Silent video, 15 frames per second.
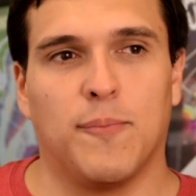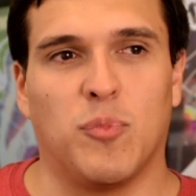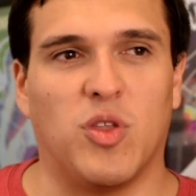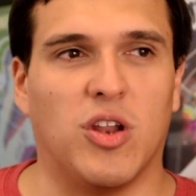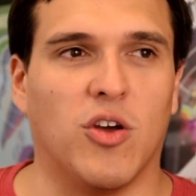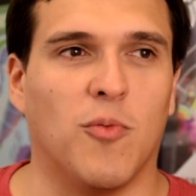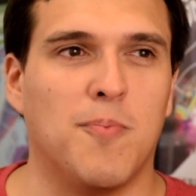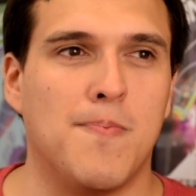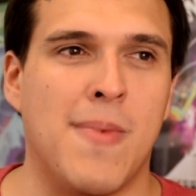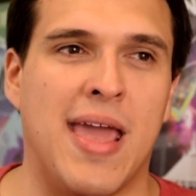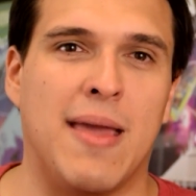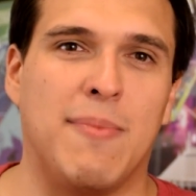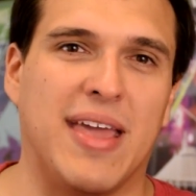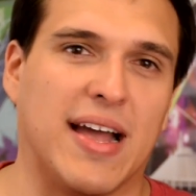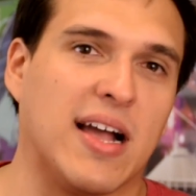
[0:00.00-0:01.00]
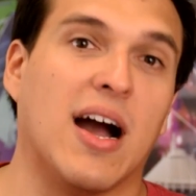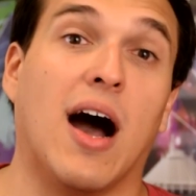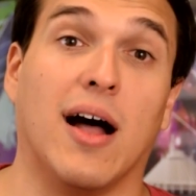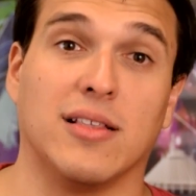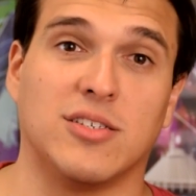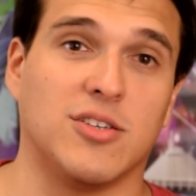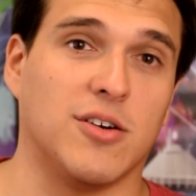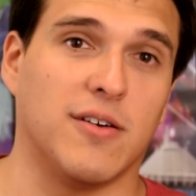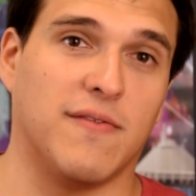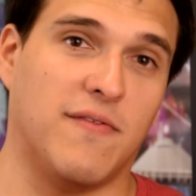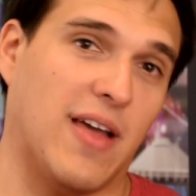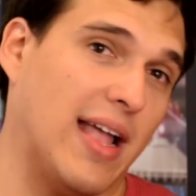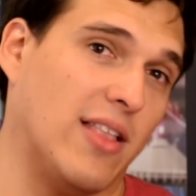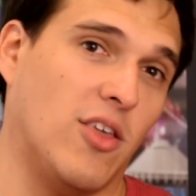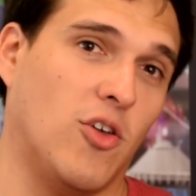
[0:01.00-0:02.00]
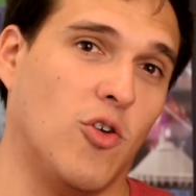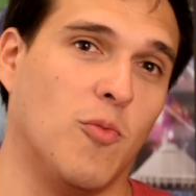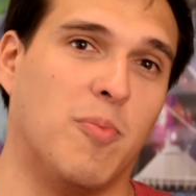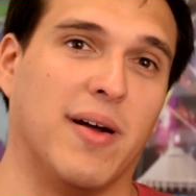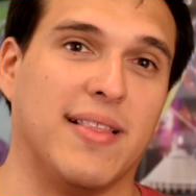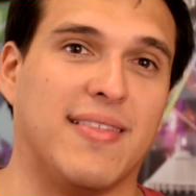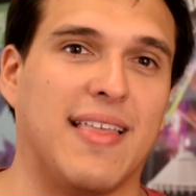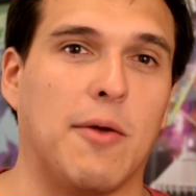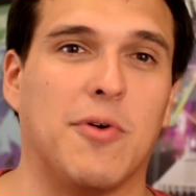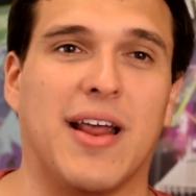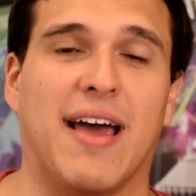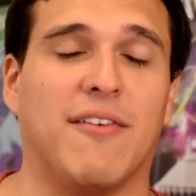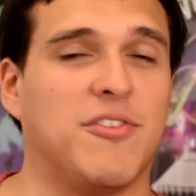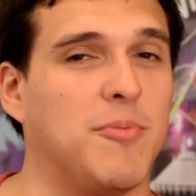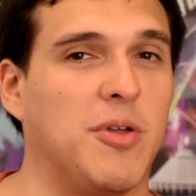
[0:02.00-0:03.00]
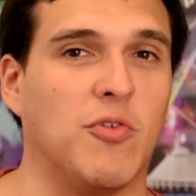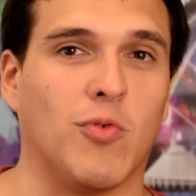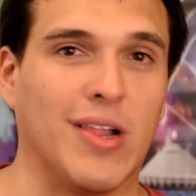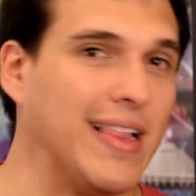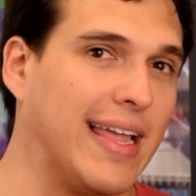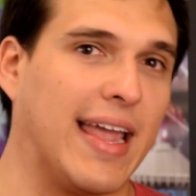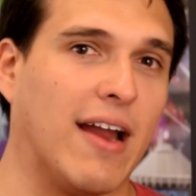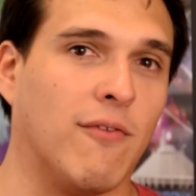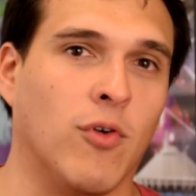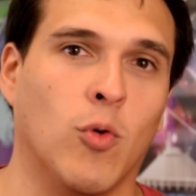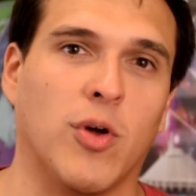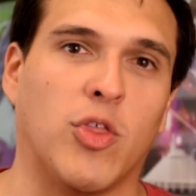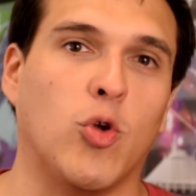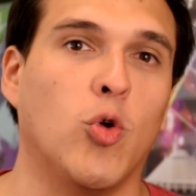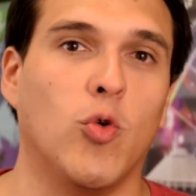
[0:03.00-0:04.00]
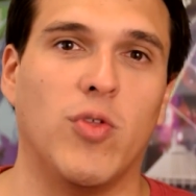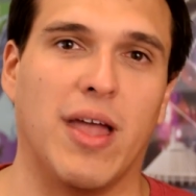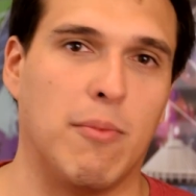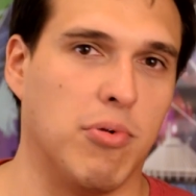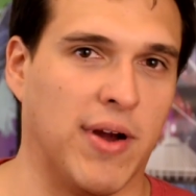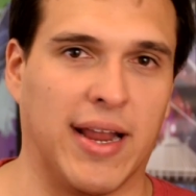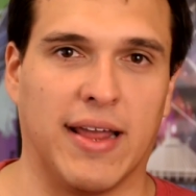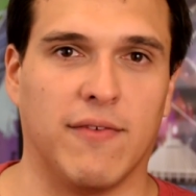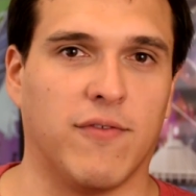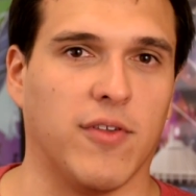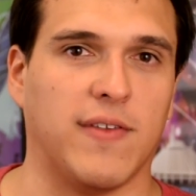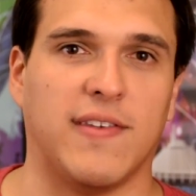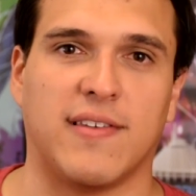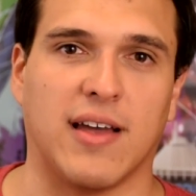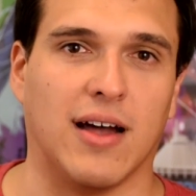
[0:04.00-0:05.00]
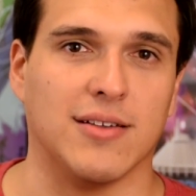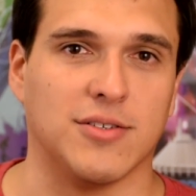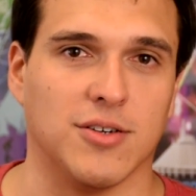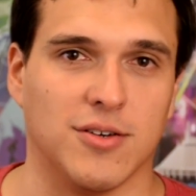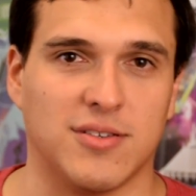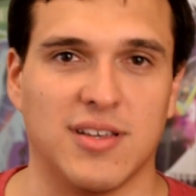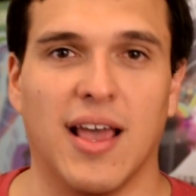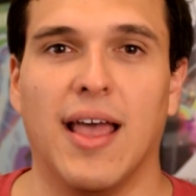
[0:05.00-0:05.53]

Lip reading: maybe a concert venue, but they would have to be really careful with who they bring in for these concerts.